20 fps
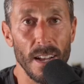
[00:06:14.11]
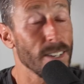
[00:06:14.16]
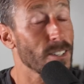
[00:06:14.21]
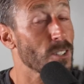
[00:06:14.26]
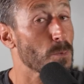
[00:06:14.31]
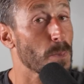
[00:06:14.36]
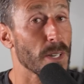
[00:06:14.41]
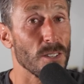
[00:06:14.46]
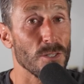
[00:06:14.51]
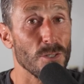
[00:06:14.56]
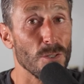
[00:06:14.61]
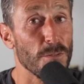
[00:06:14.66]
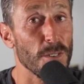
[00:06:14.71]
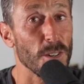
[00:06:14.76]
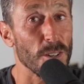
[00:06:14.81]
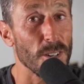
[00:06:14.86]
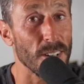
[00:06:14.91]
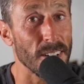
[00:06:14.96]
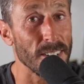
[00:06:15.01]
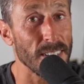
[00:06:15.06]
Just because you
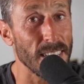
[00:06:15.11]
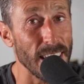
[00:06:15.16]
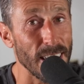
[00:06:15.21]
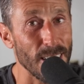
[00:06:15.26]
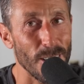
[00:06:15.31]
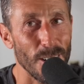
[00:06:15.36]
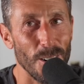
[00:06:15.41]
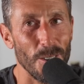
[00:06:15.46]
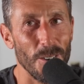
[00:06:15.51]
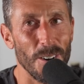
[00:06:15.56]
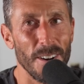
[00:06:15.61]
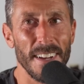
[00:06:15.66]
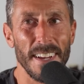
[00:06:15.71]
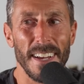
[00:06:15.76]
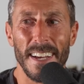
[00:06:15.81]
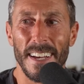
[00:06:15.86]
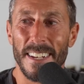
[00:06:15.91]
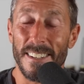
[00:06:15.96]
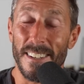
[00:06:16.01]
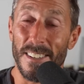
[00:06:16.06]
feel good on keto
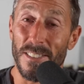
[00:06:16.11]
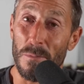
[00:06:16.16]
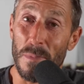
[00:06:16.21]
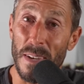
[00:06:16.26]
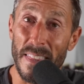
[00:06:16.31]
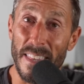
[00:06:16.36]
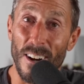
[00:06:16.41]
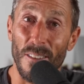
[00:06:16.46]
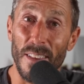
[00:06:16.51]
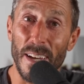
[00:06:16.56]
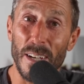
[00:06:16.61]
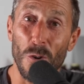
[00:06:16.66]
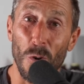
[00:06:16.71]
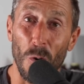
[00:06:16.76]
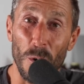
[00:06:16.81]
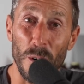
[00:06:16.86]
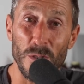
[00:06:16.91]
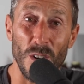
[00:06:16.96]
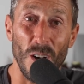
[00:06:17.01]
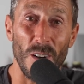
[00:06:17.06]
doesn't mean that all that
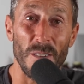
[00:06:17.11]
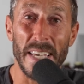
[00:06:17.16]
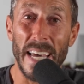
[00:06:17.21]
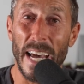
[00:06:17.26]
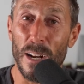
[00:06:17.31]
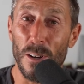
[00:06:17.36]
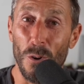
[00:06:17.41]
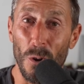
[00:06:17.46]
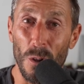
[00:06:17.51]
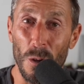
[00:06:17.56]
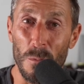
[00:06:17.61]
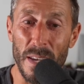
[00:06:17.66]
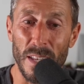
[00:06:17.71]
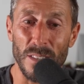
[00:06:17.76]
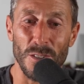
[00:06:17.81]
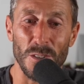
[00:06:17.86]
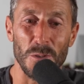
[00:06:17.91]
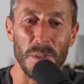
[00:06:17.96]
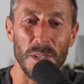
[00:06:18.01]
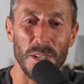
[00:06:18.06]
cortisol and
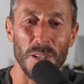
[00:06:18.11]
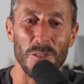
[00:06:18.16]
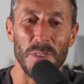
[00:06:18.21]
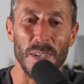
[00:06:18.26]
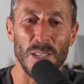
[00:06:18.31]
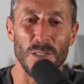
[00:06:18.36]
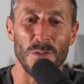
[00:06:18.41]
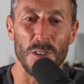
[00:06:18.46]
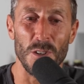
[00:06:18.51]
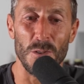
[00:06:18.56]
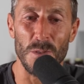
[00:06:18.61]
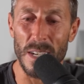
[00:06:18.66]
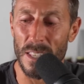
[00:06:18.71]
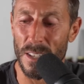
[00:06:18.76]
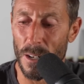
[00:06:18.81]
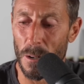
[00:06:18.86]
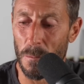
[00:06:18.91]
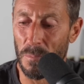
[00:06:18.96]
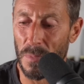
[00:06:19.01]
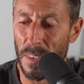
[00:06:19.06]
catecholamines are doing good things for you
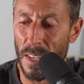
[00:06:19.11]
either.